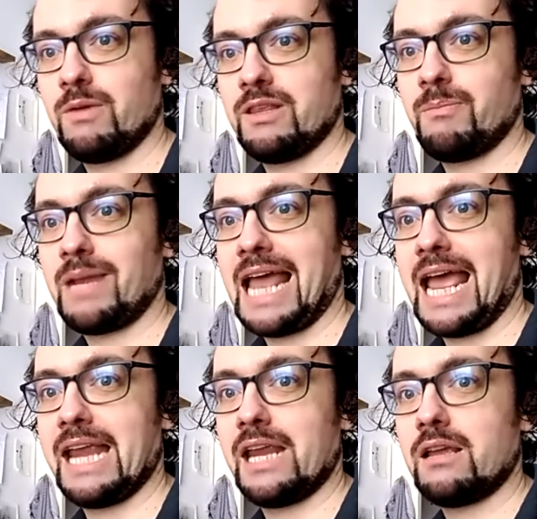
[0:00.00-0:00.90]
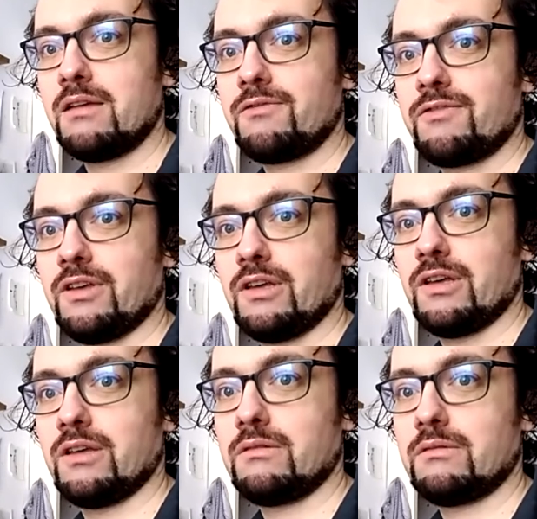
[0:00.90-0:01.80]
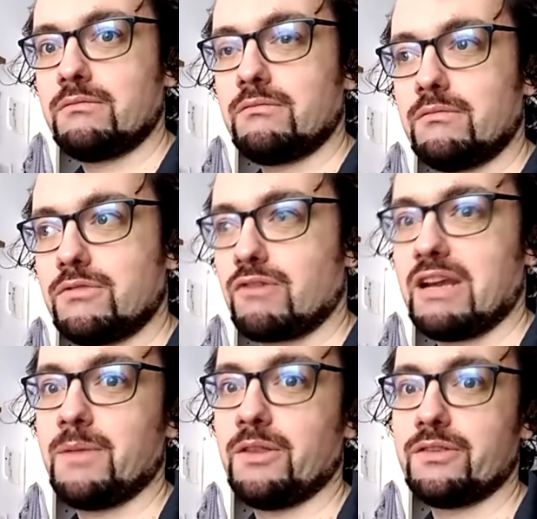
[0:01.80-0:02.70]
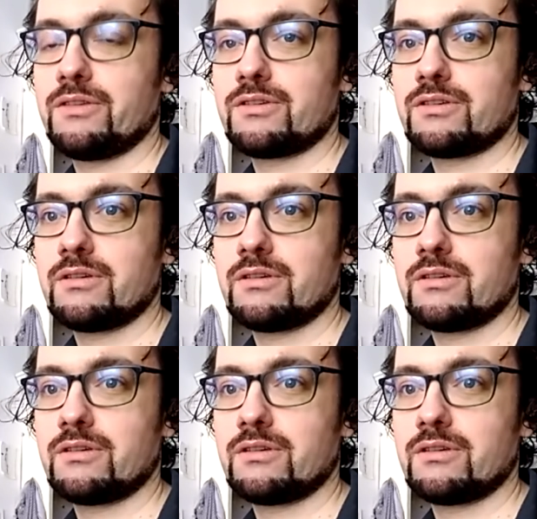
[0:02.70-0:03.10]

a play for 3 months